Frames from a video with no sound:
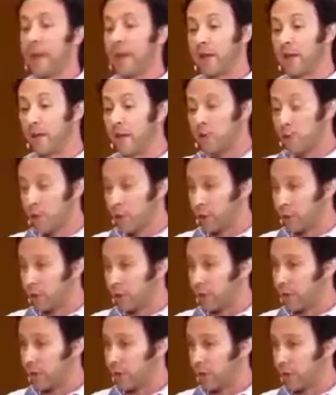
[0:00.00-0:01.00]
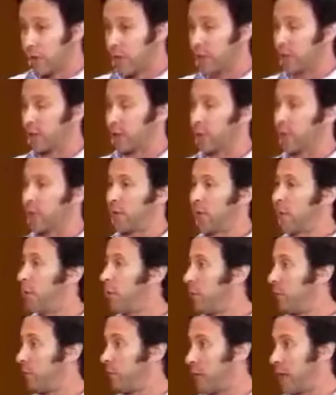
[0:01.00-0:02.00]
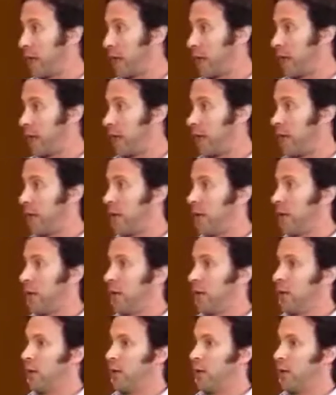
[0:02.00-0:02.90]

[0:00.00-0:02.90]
And certainly it's the case with the human brain,